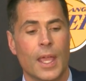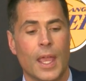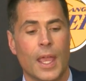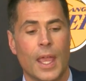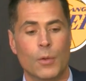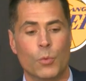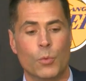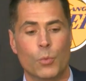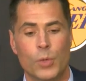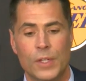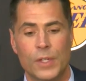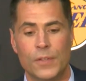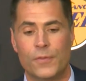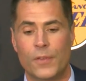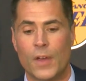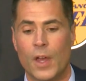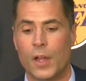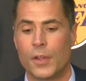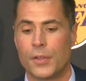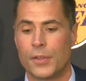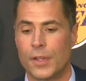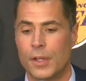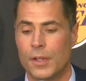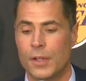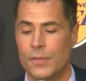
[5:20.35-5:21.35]
And we
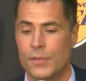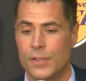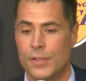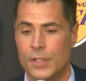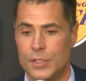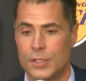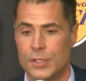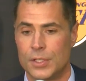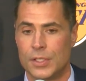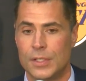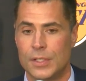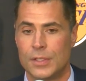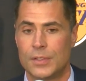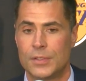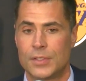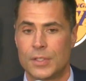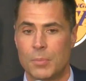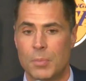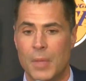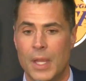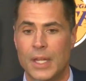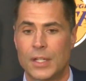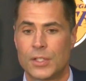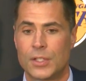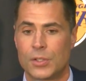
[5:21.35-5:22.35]
felt a vision to
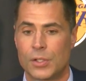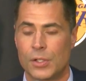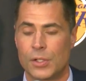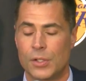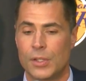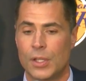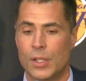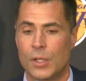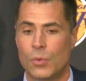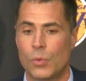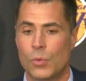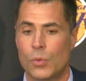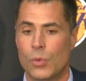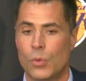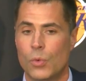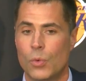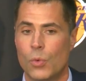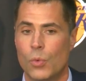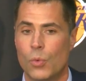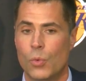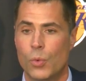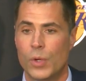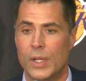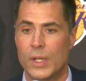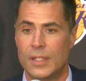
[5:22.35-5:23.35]
make sure that
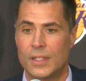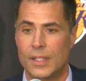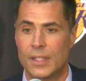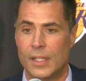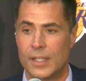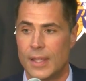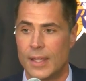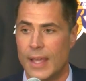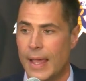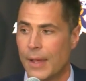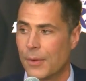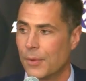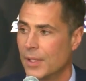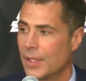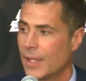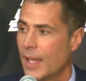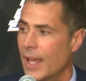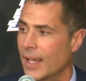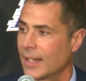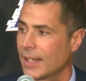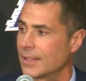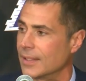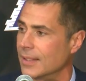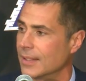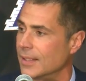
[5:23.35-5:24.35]
we did that with
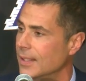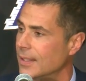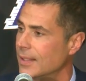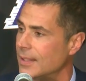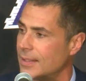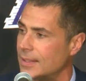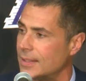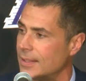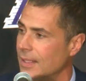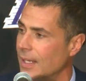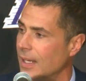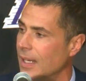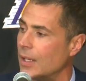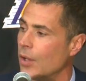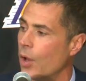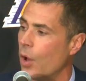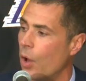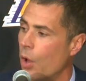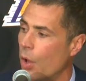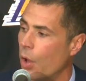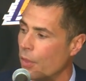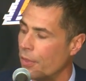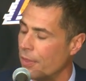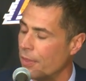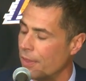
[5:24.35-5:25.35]
excellence in
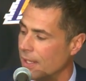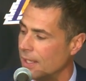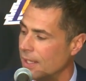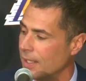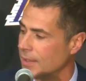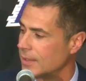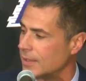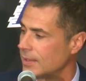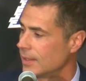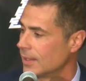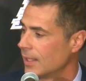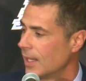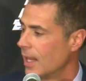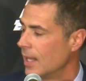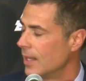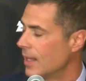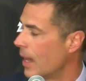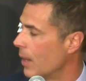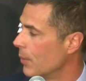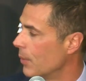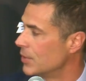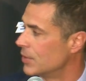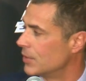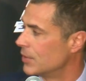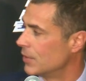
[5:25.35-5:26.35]
all things. And
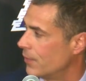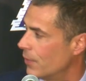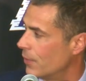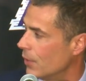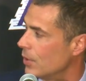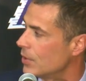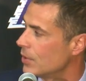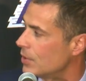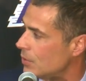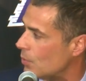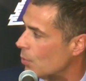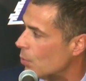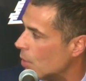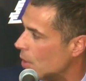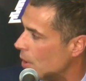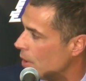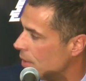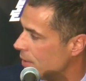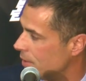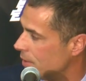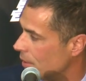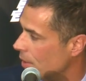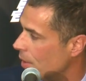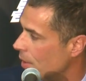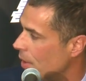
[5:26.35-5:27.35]
that was the first
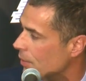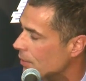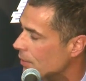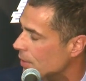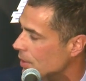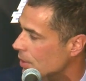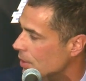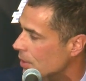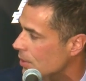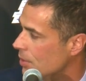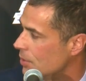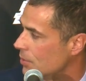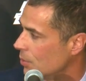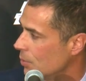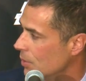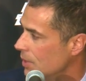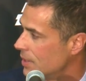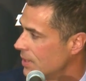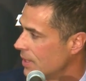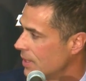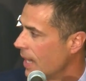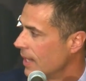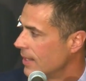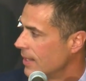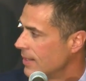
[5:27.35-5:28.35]
words that Irvin used when we
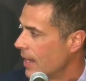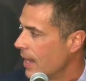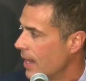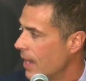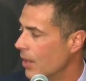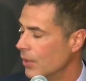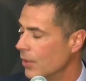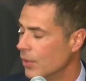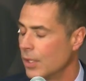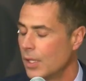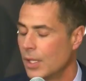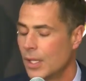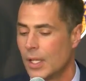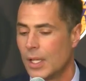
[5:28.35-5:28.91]
sat down.